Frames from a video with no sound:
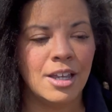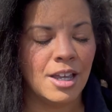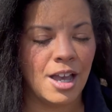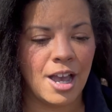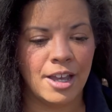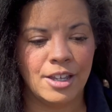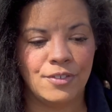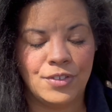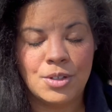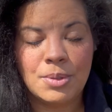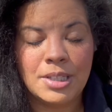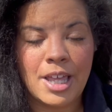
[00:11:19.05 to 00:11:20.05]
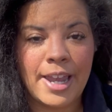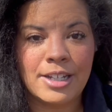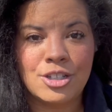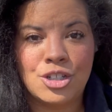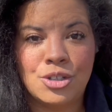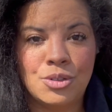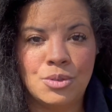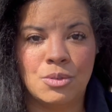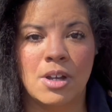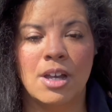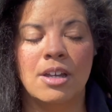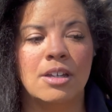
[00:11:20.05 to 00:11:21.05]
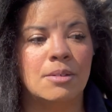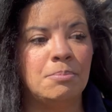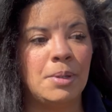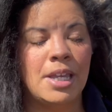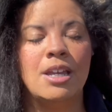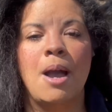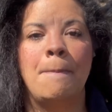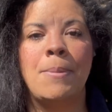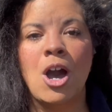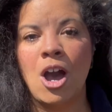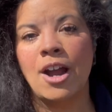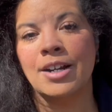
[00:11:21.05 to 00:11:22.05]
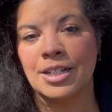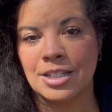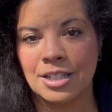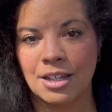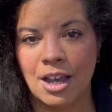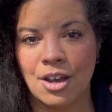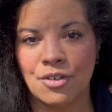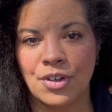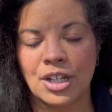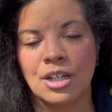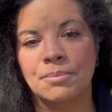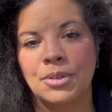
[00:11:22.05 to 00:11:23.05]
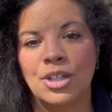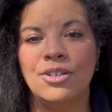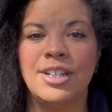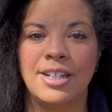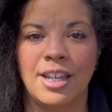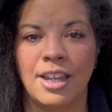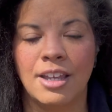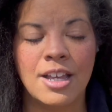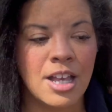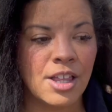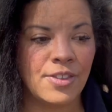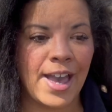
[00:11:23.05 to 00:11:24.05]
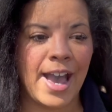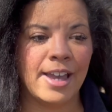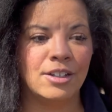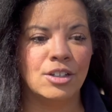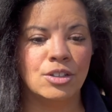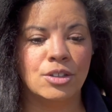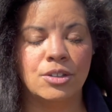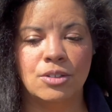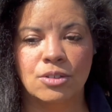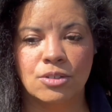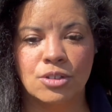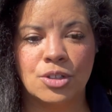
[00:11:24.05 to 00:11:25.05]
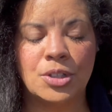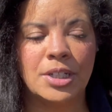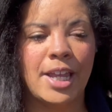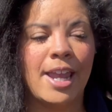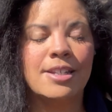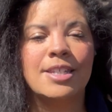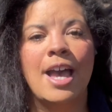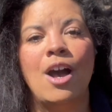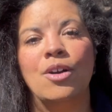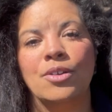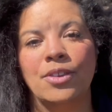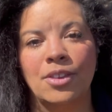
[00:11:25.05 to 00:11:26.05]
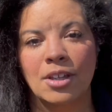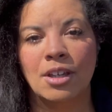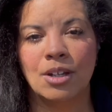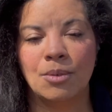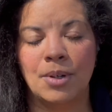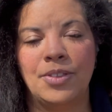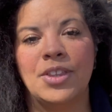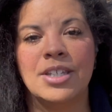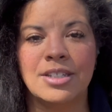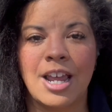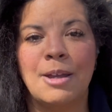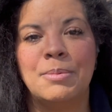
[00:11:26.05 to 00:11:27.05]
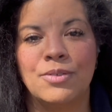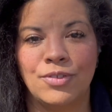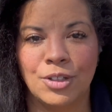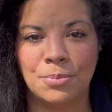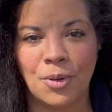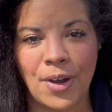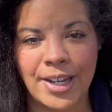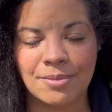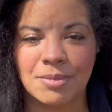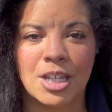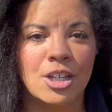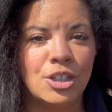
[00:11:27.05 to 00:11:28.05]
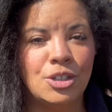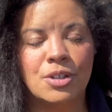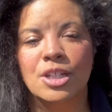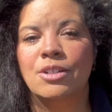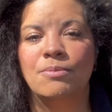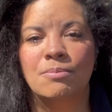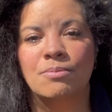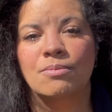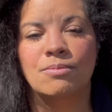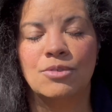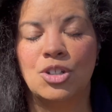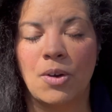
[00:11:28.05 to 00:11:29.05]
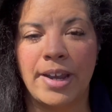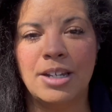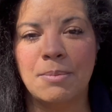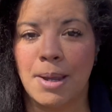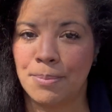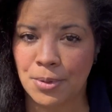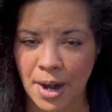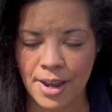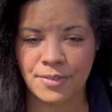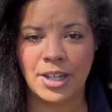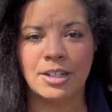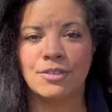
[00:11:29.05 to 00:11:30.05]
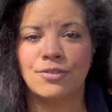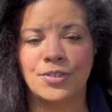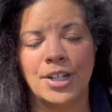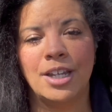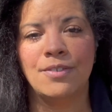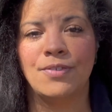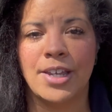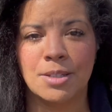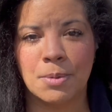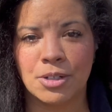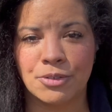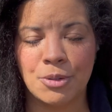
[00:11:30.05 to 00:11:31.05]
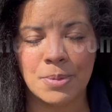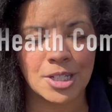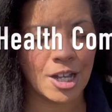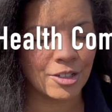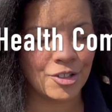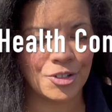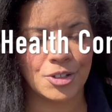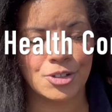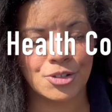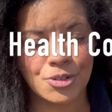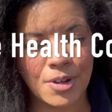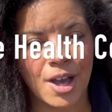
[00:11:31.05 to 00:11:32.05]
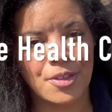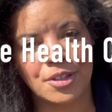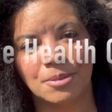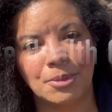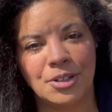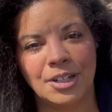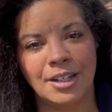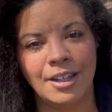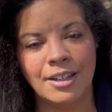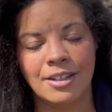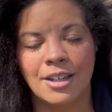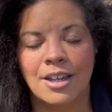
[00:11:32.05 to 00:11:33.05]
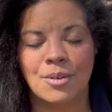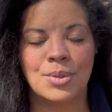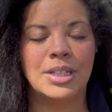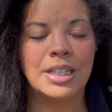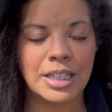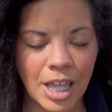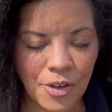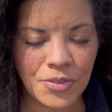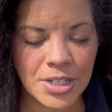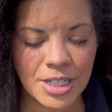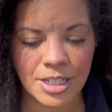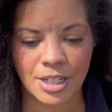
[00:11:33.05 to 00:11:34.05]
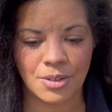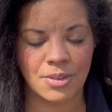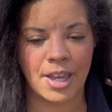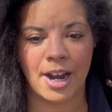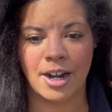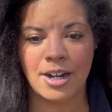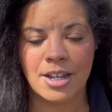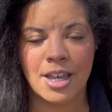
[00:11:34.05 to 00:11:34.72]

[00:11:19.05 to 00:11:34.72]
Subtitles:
If you would like to be a part of a community that creates health with this type of viewpoint, you can join my private free Facebook group. It's called True Health Community. Would love to see you there.